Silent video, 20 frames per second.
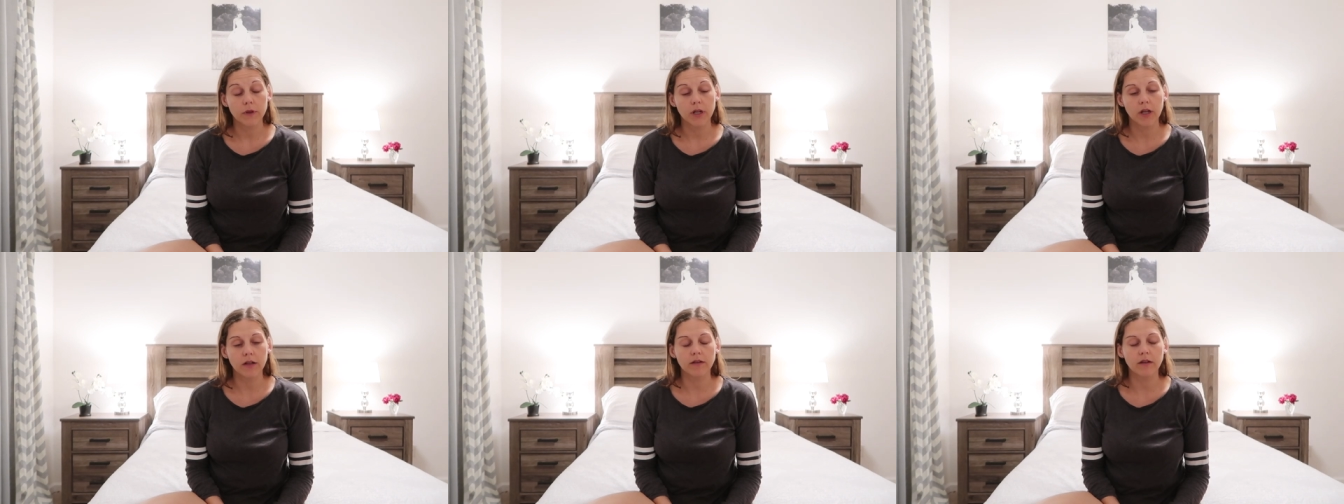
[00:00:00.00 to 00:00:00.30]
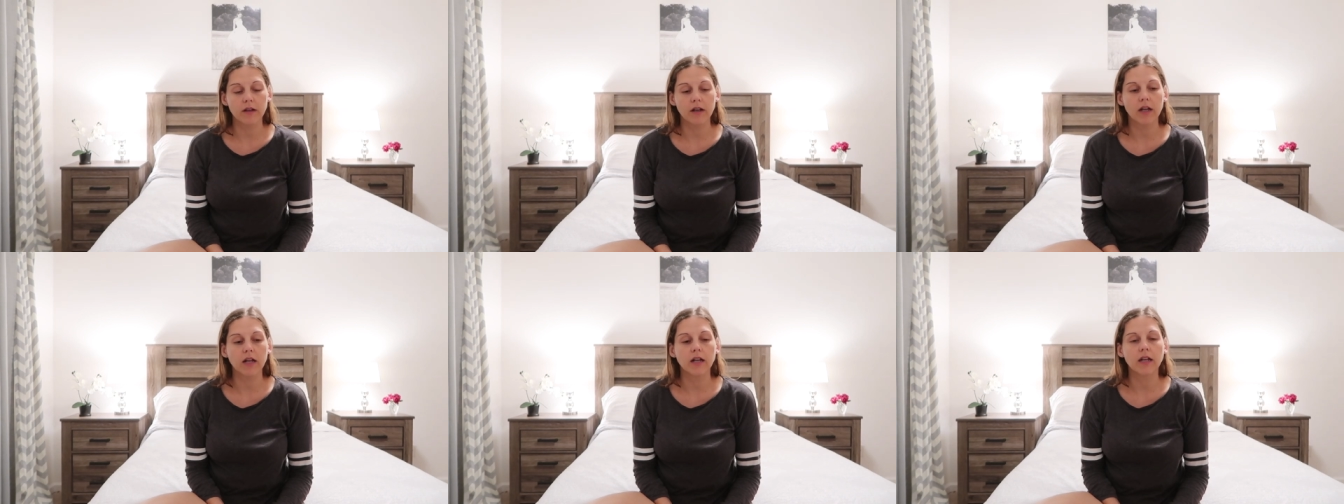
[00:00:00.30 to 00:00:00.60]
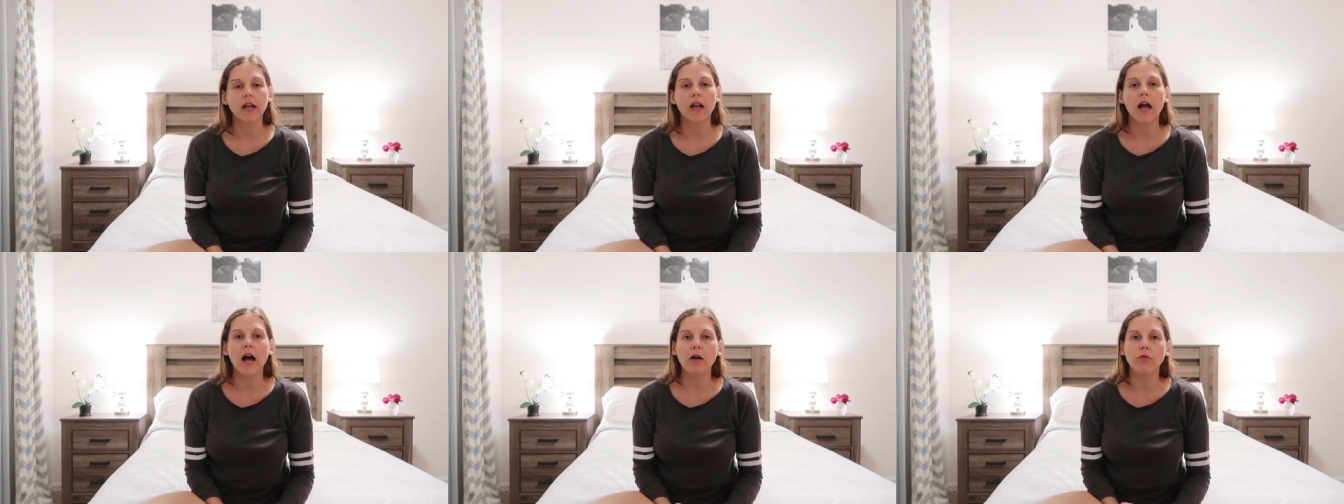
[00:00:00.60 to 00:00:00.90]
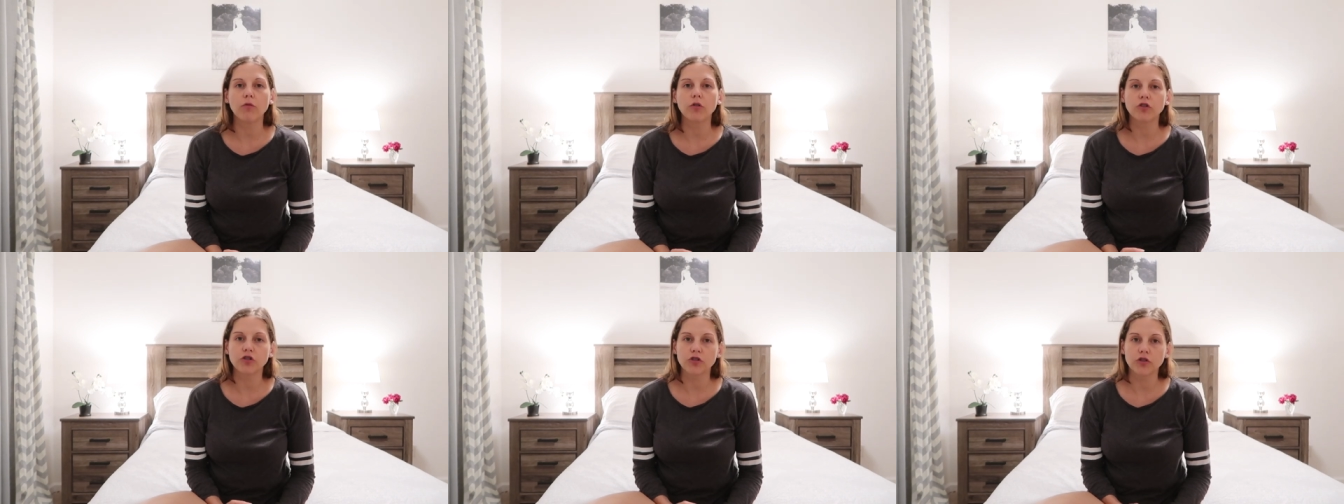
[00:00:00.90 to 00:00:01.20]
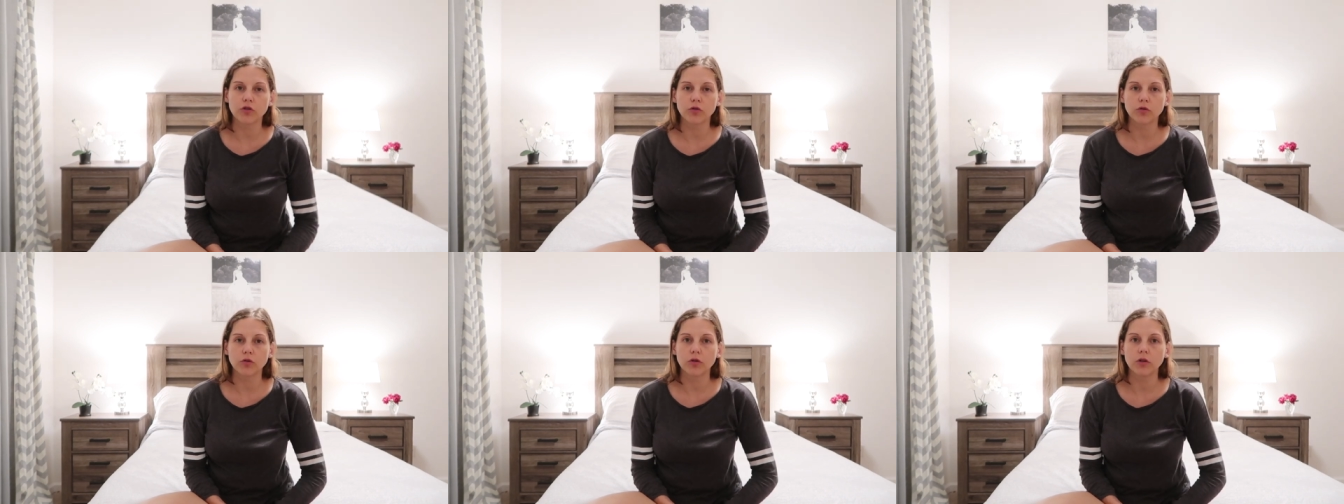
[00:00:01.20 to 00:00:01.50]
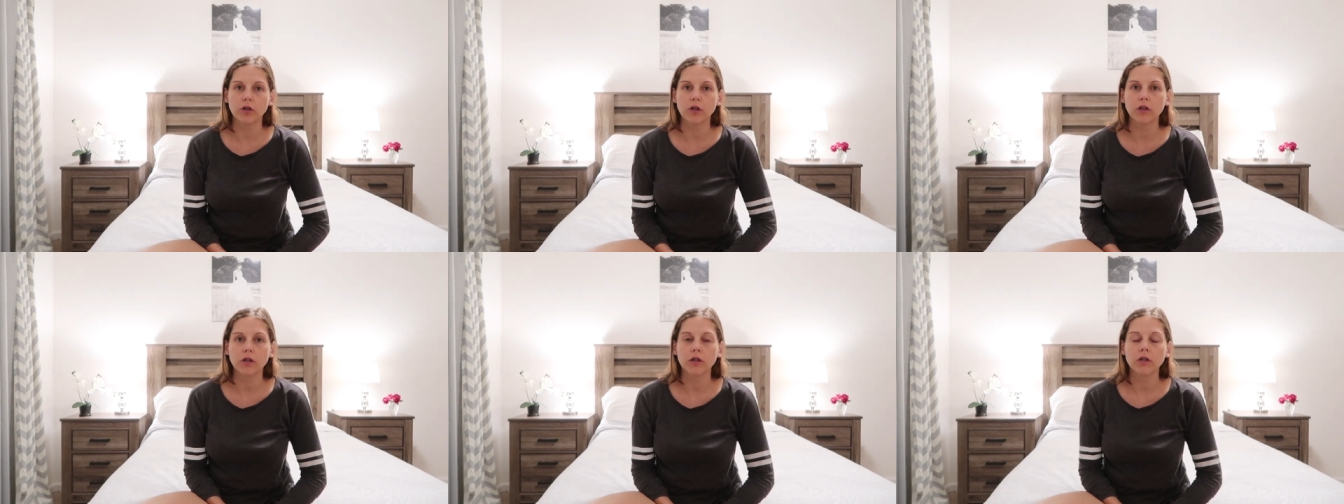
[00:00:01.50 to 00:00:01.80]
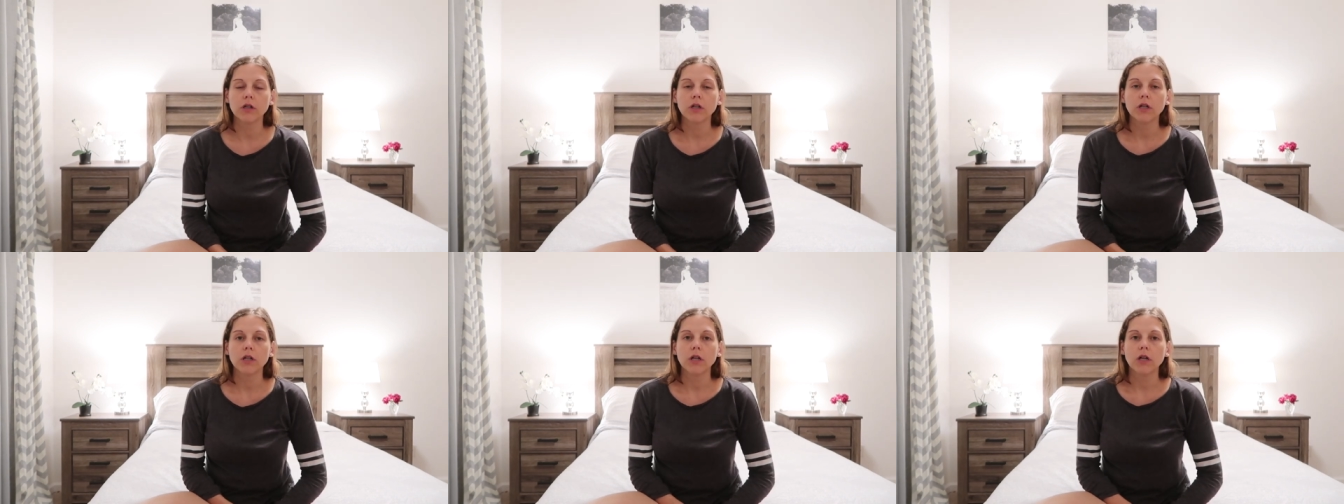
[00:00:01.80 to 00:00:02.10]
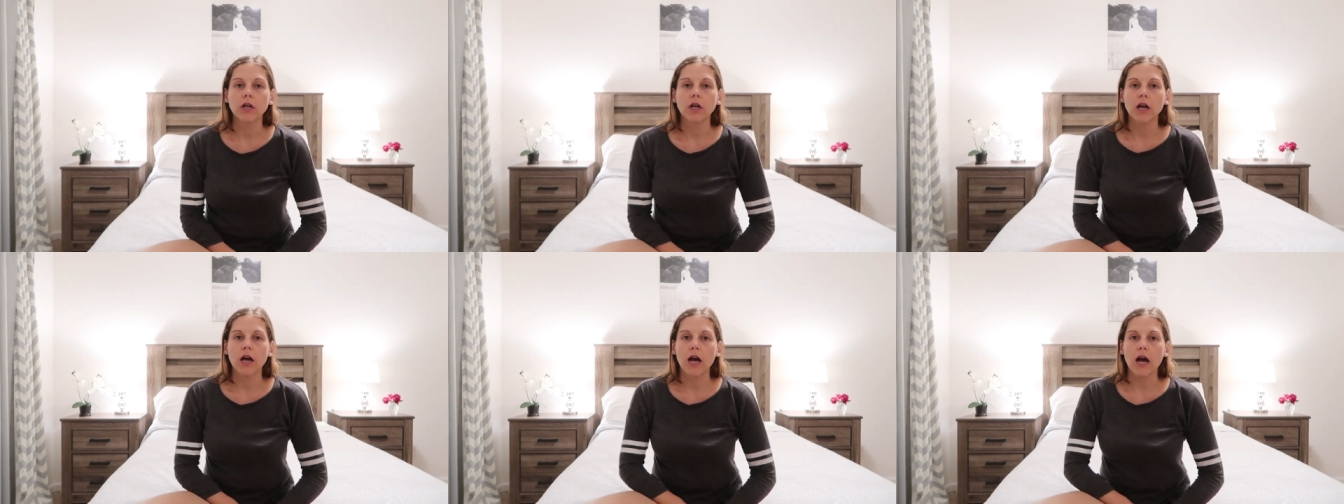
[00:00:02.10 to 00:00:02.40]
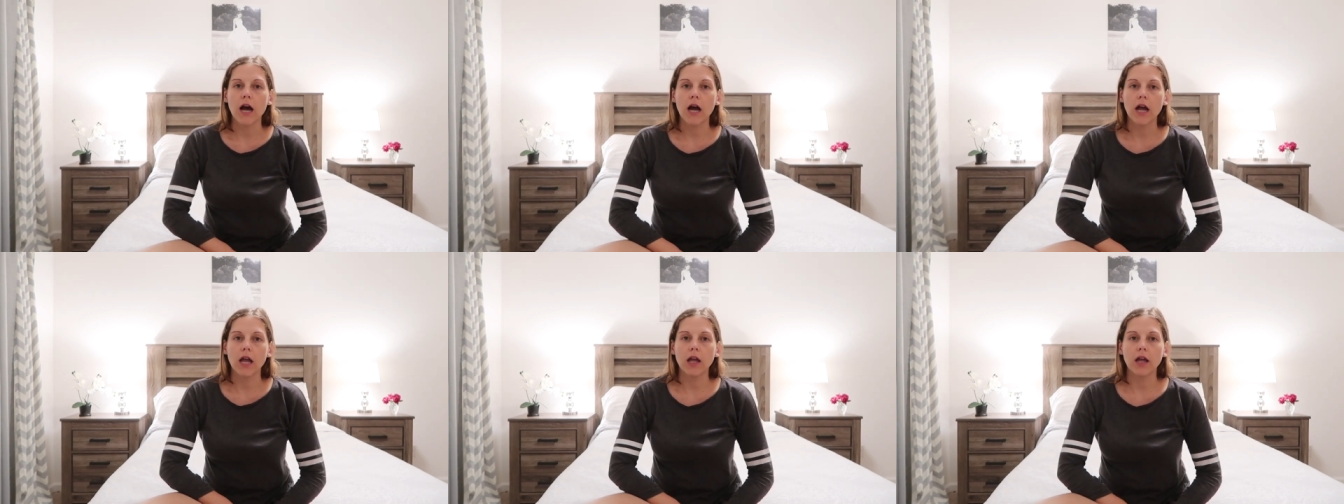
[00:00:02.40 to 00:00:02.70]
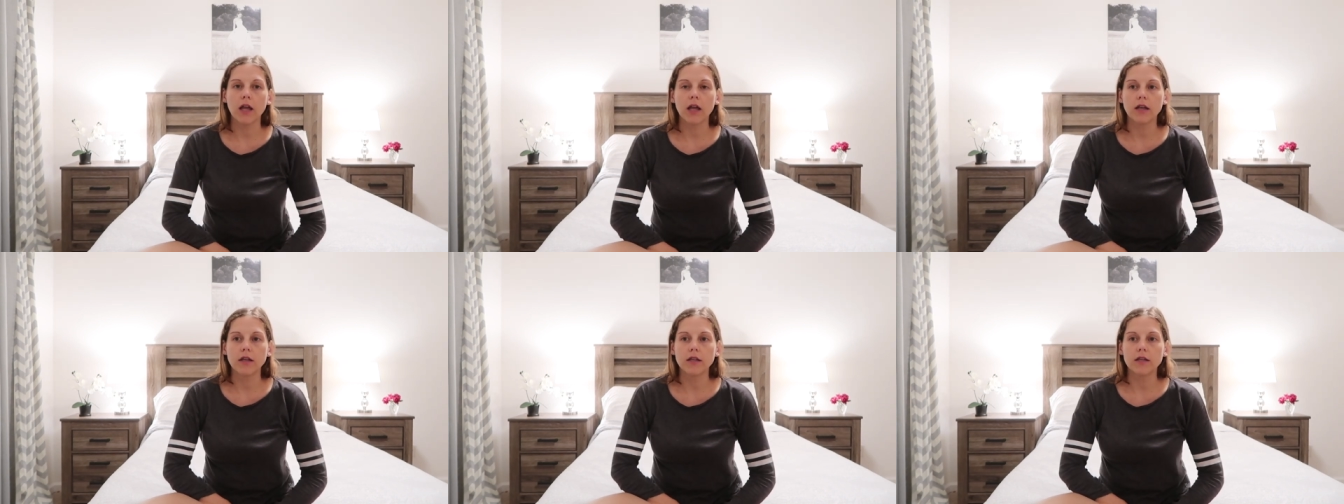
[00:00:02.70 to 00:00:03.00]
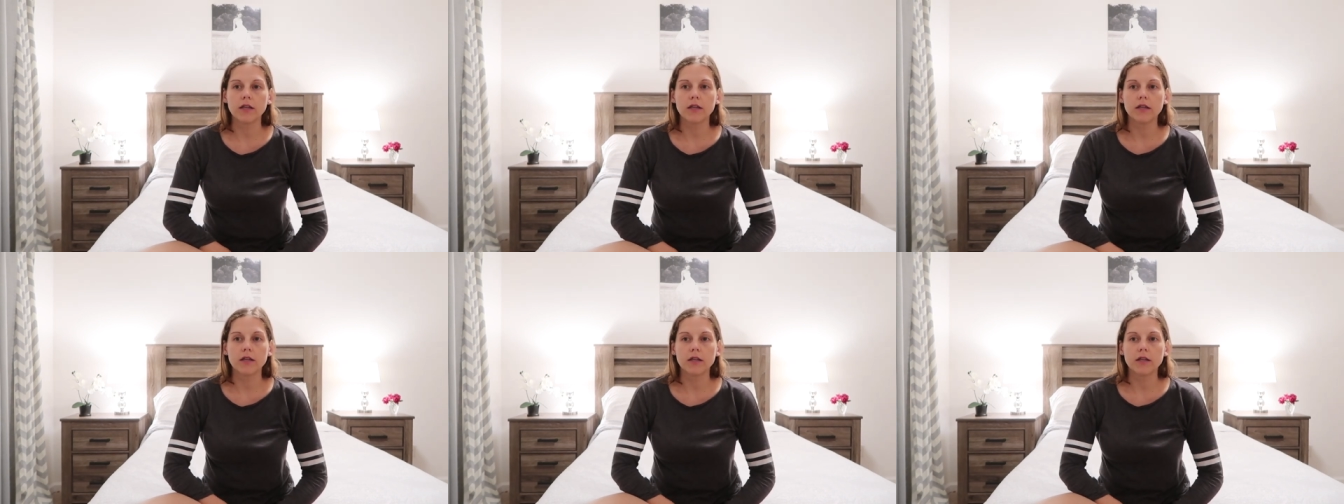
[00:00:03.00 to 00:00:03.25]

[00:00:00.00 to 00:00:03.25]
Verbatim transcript: let's say like that I was sure I